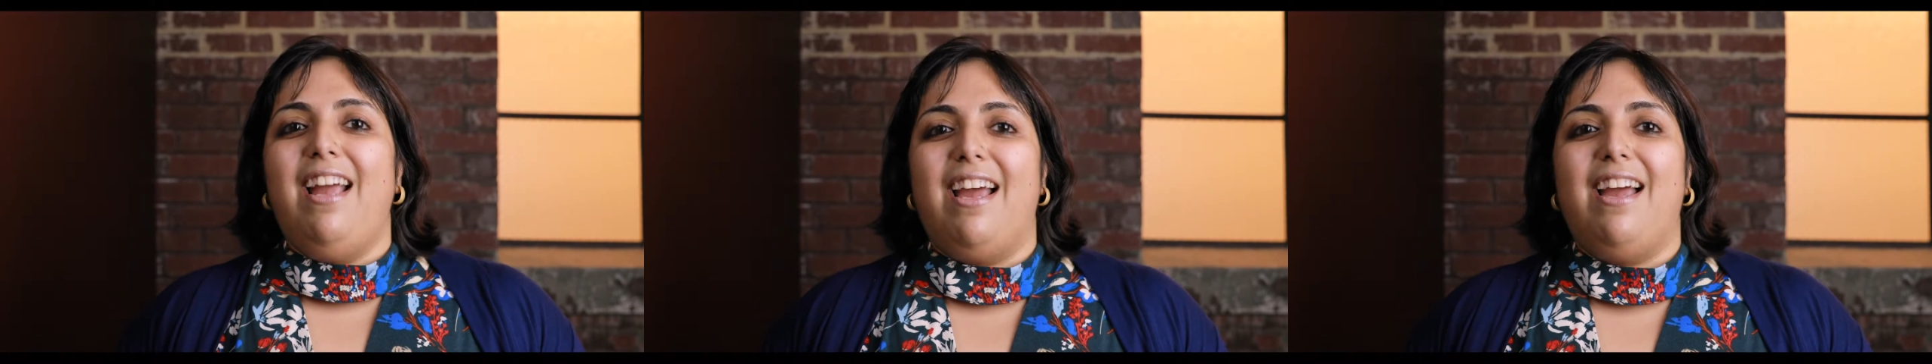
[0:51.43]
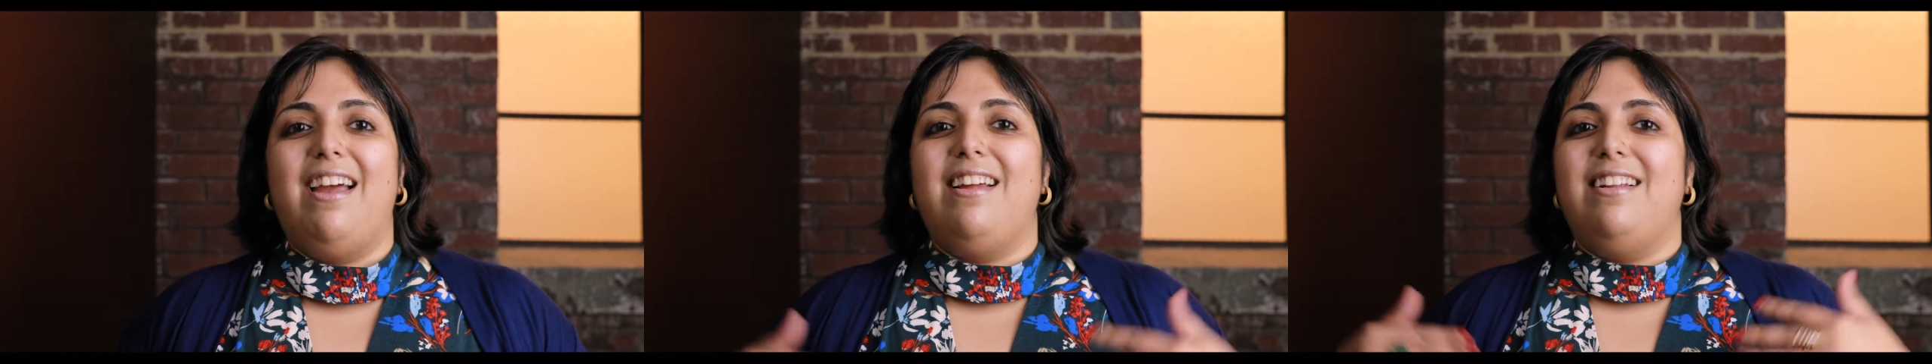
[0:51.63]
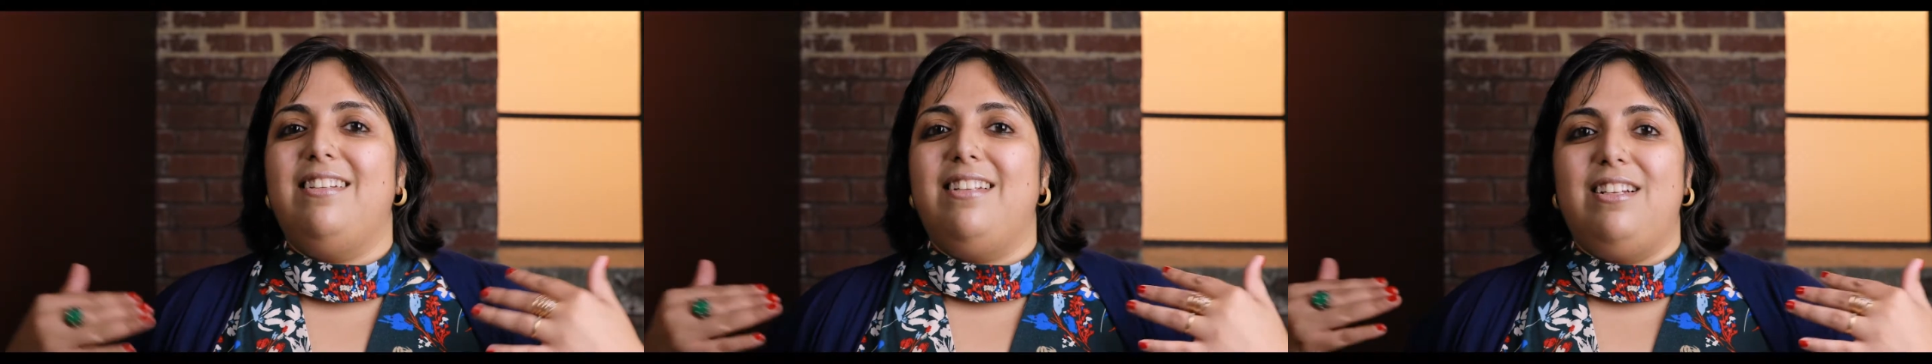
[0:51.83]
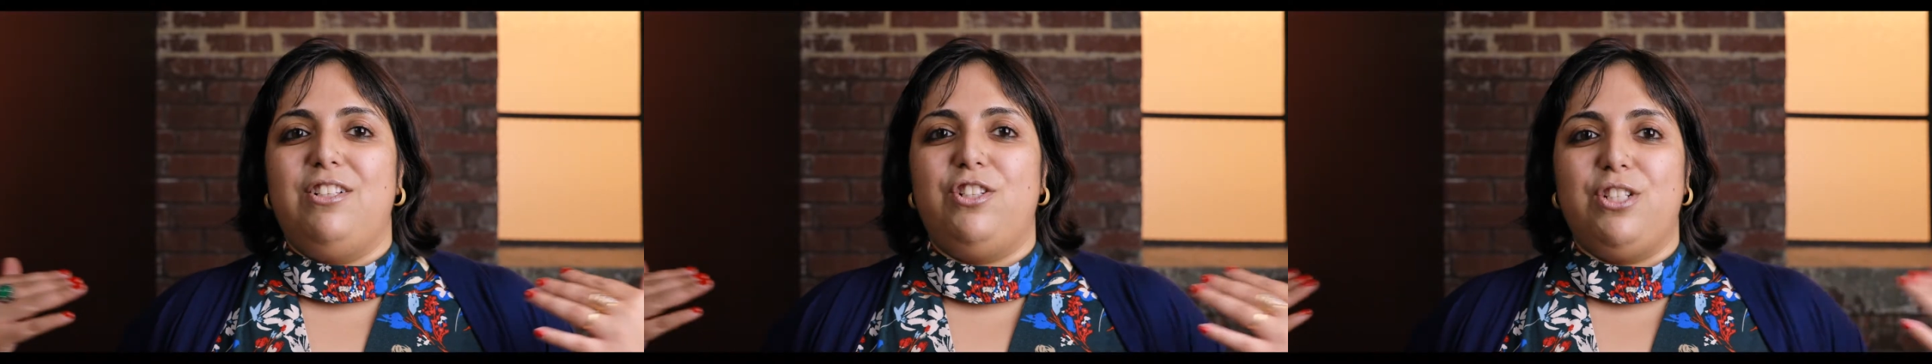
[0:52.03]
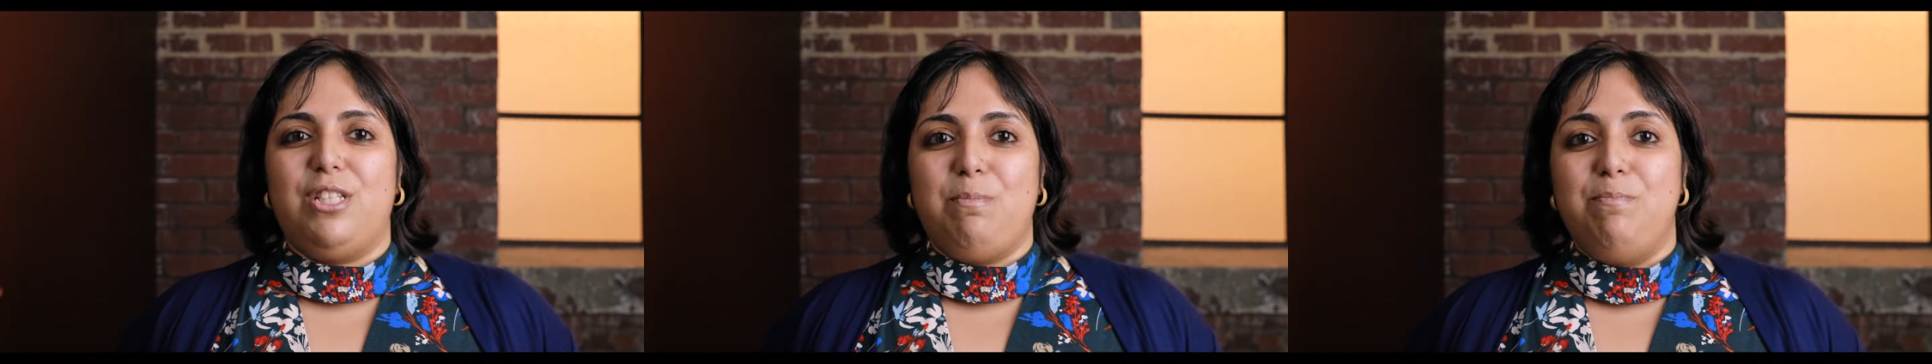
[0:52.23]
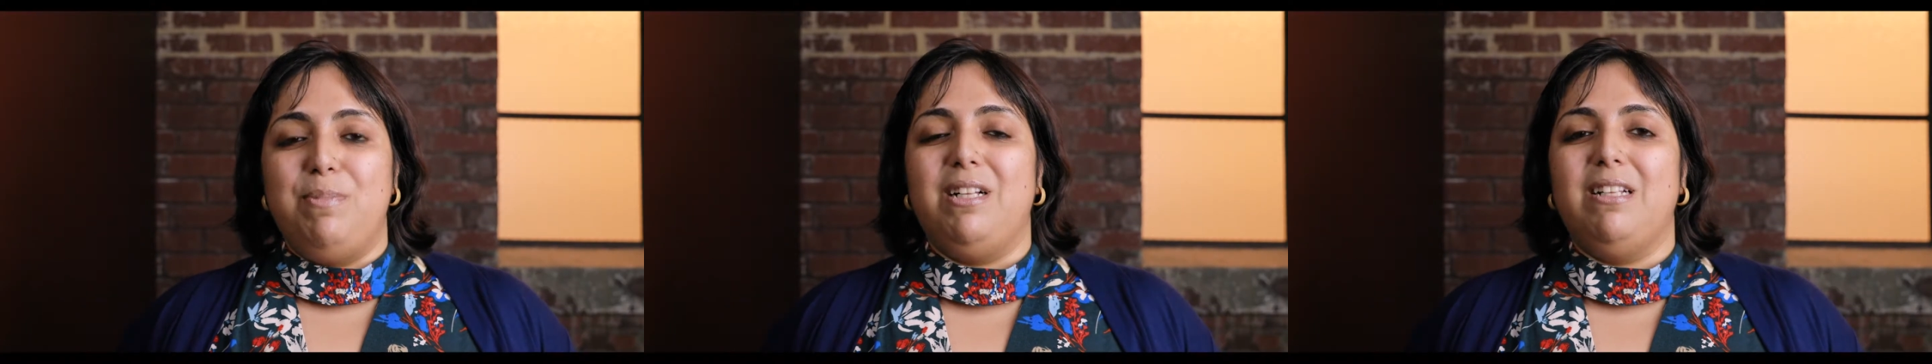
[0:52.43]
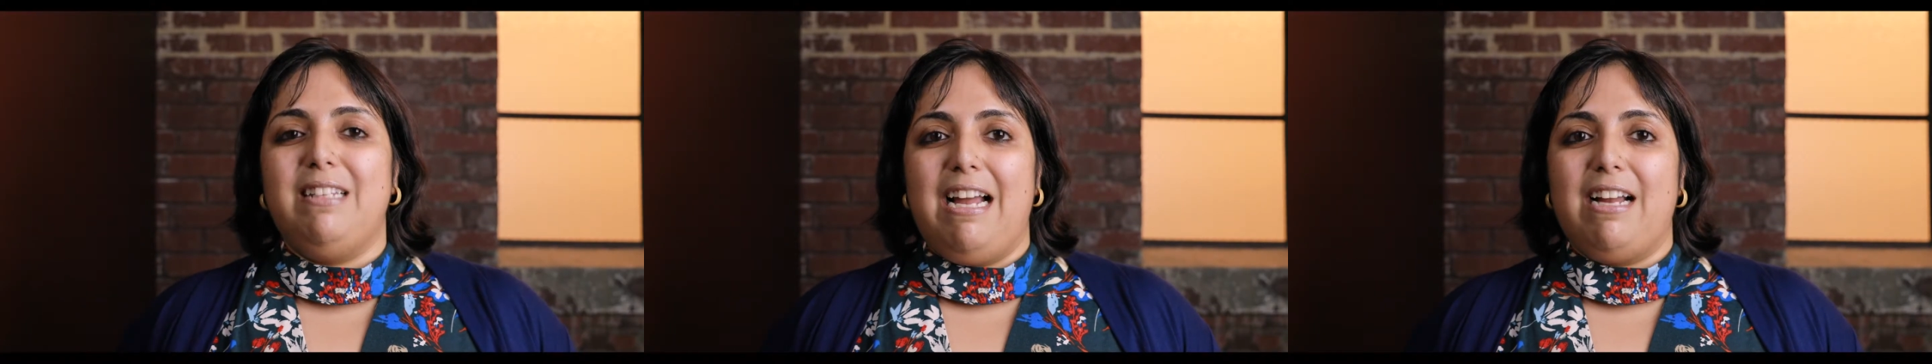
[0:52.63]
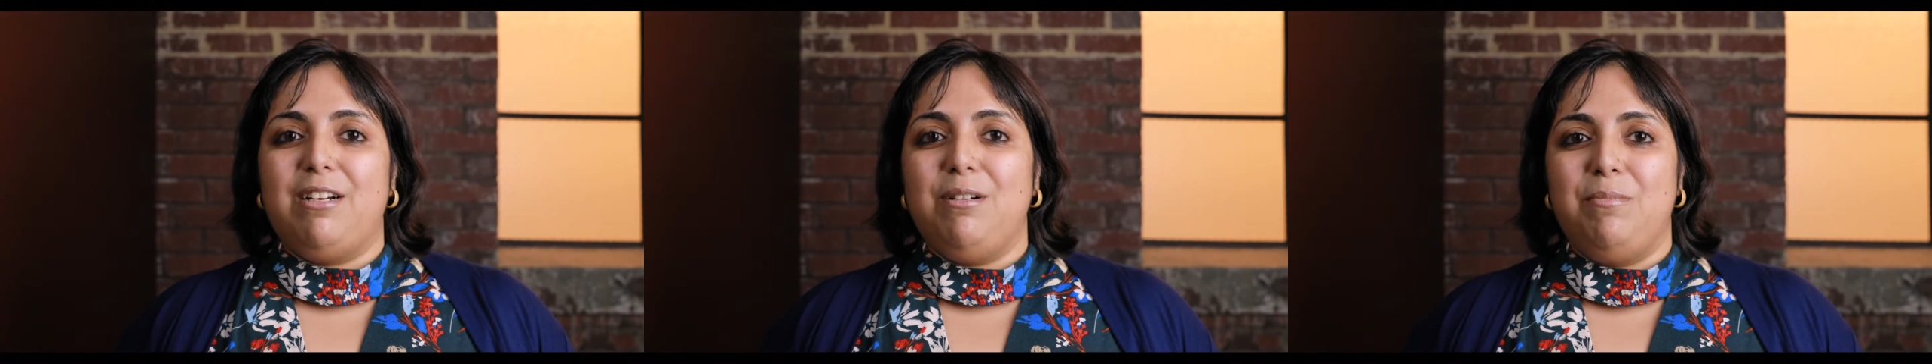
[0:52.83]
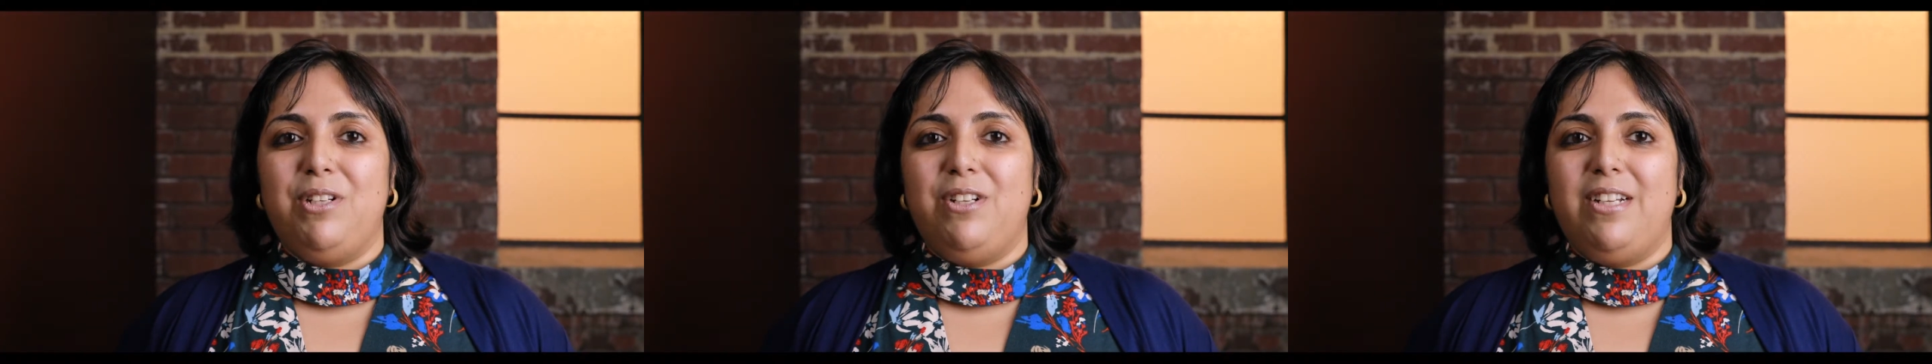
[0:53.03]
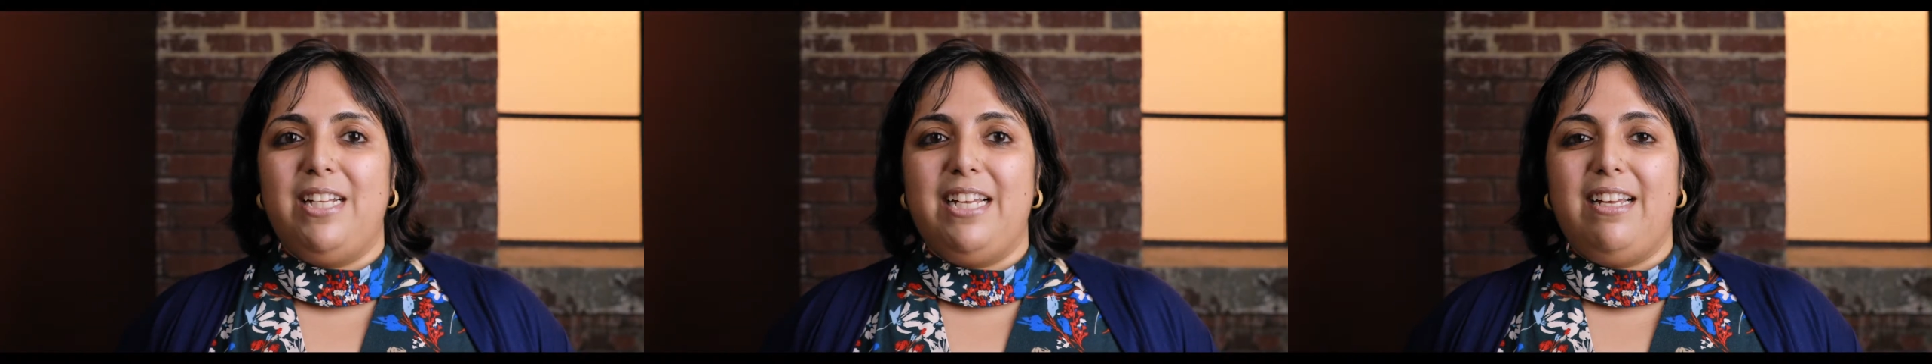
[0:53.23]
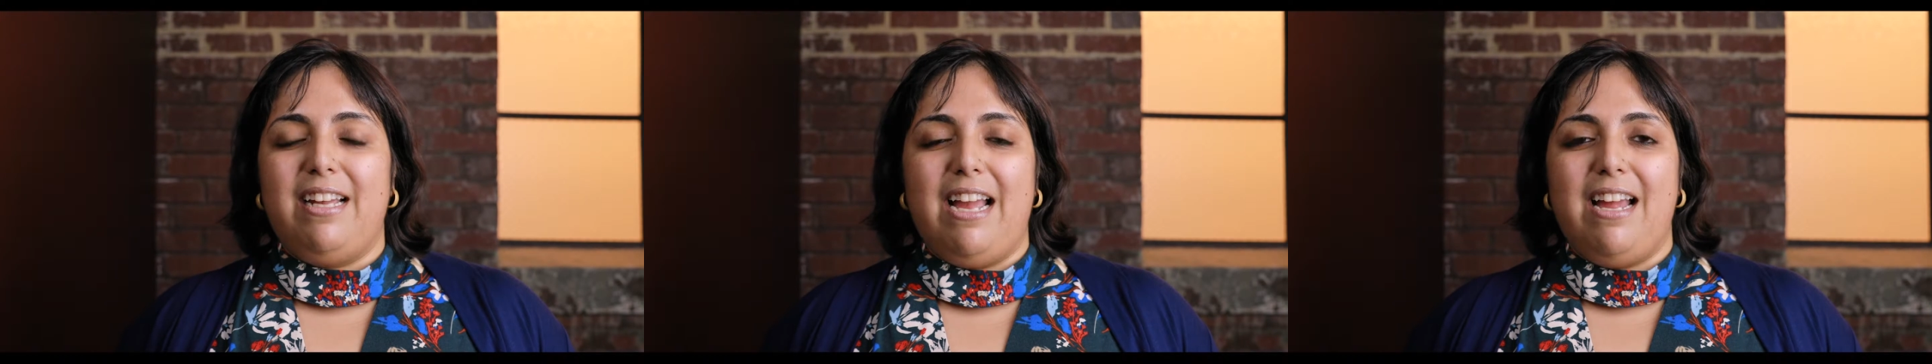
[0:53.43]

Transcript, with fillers: and just built that community.